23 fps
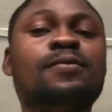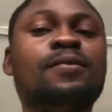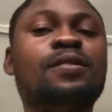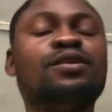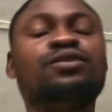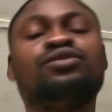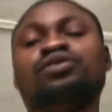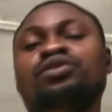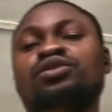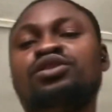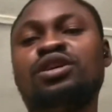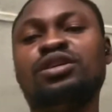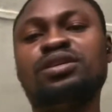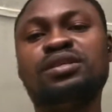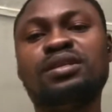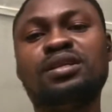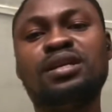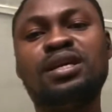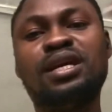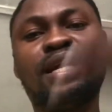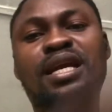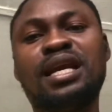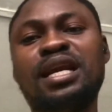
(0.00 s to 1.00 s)
So just
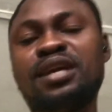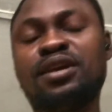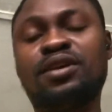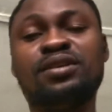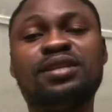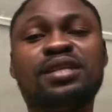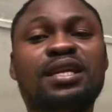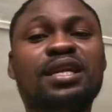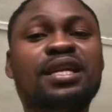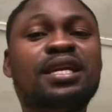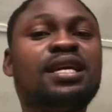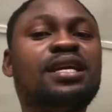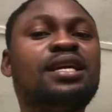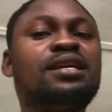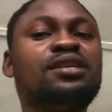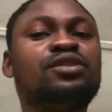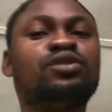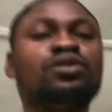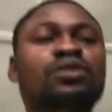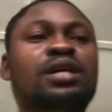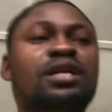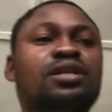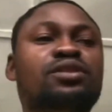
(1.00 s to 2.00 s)
click on the link so
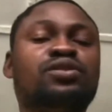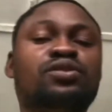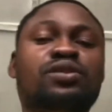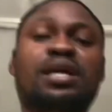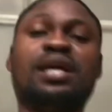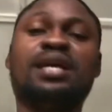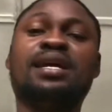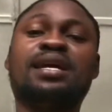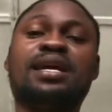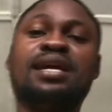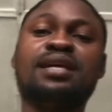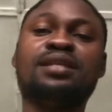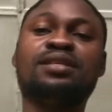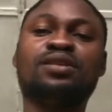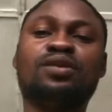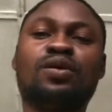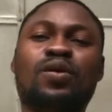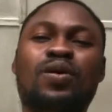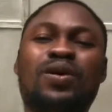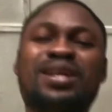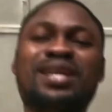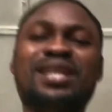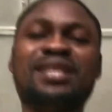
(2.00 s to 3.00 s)
that you can get
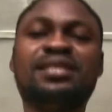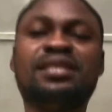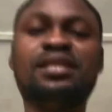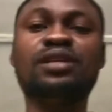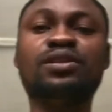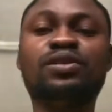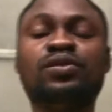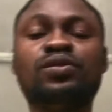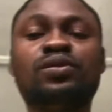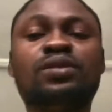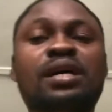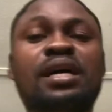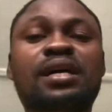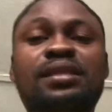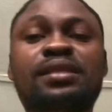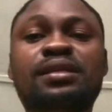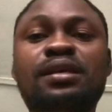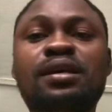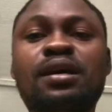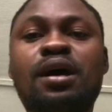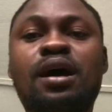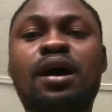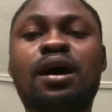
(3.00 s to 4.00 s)
connected to that
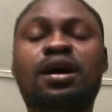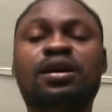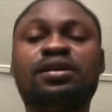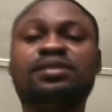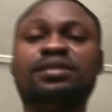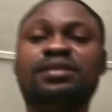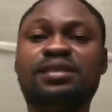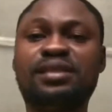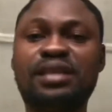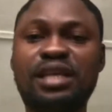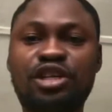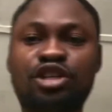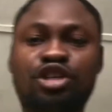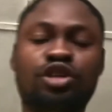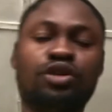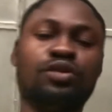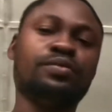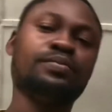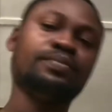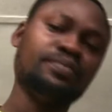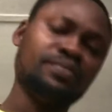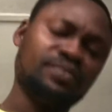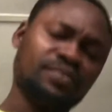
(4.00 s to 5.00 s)
session.